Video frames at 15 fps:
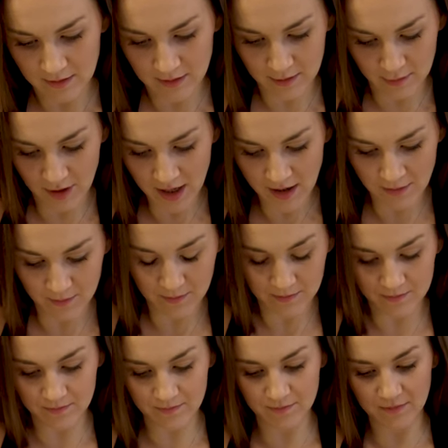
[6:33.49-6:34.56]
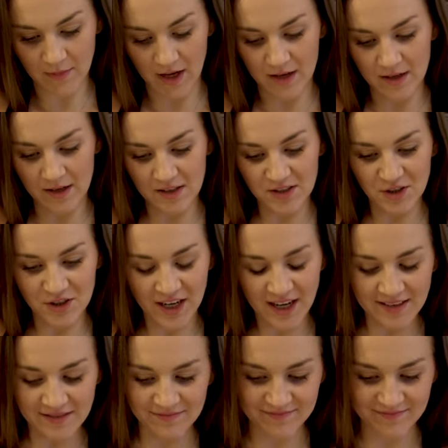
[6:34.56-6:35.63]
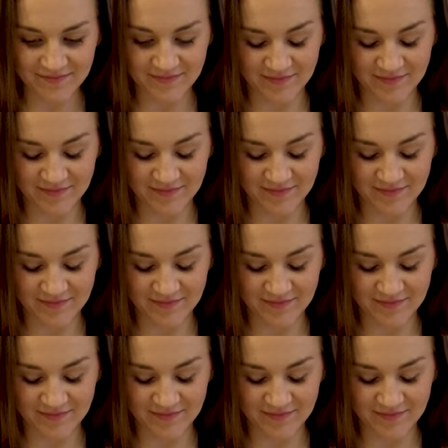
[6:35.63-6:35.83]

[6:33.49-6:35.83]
Okay, onions are done.